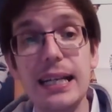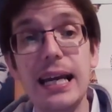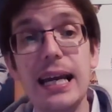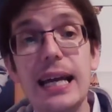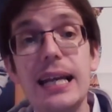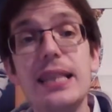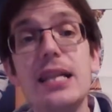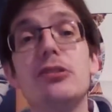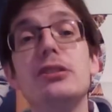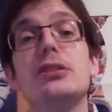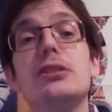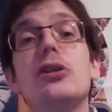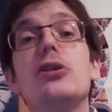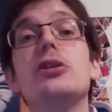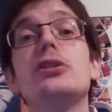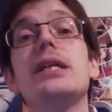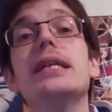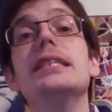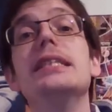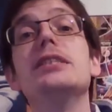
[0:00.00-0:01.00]
and there is
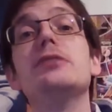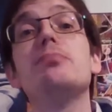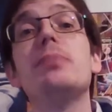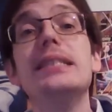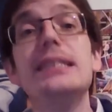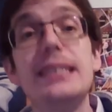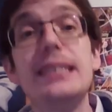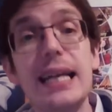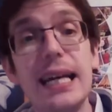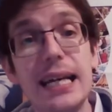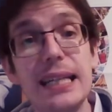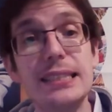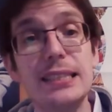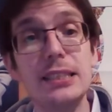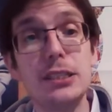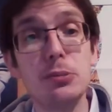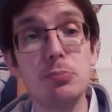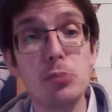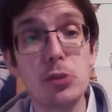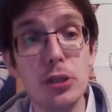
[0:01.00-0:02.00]
also a Space
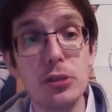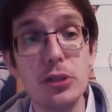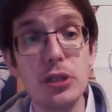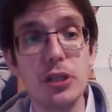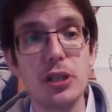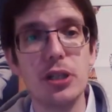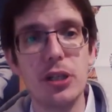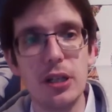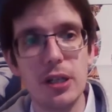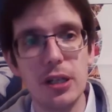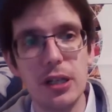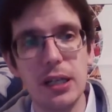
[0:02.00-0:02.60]
Assets Protocol